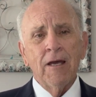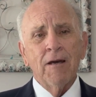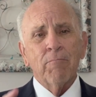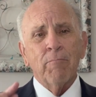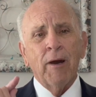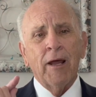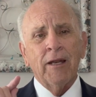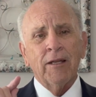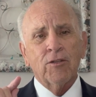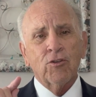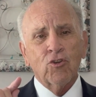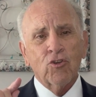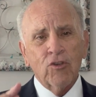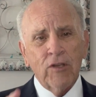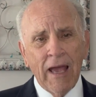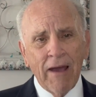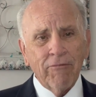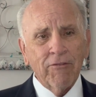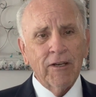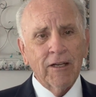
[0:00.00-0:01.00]
But at
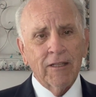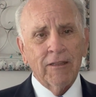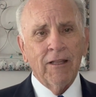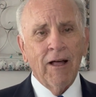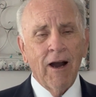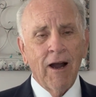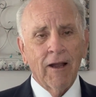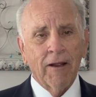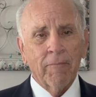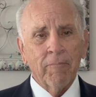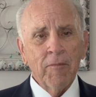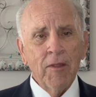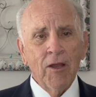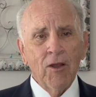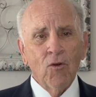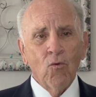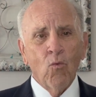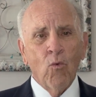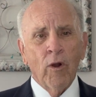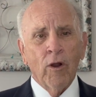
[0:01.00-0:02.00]
7 o'clock,
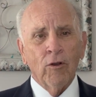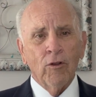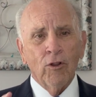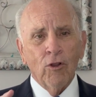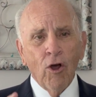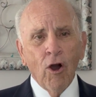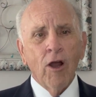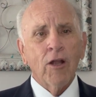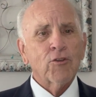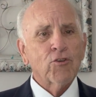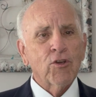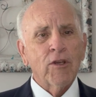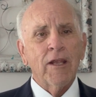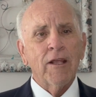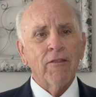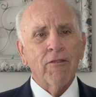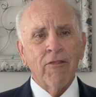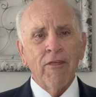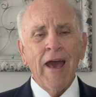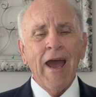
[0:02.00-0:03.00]
we're
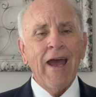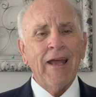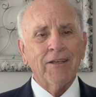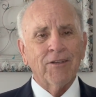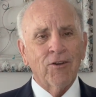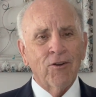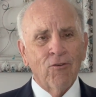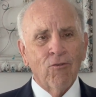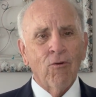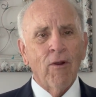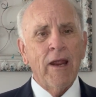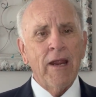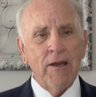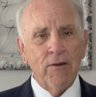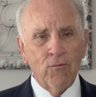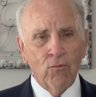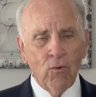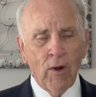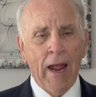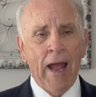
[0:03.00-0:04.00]
launching that
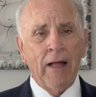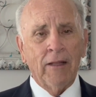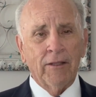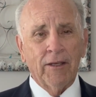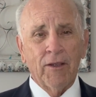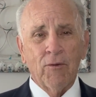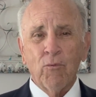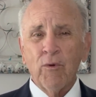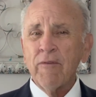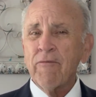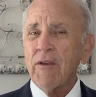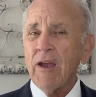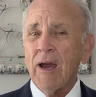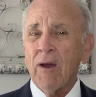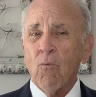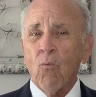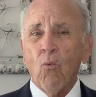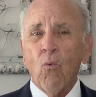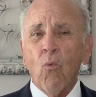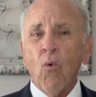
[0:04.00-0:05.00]
great rally. We've
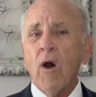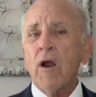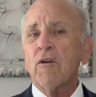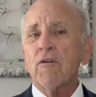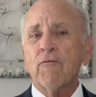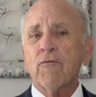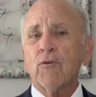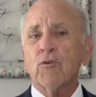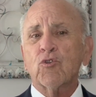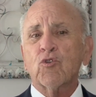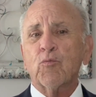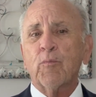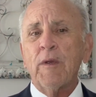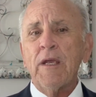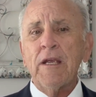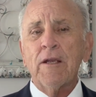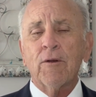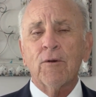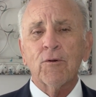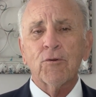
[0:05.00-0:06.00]
got wonderful
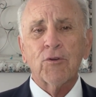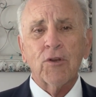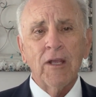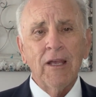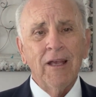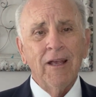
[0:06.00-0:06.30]
speakers.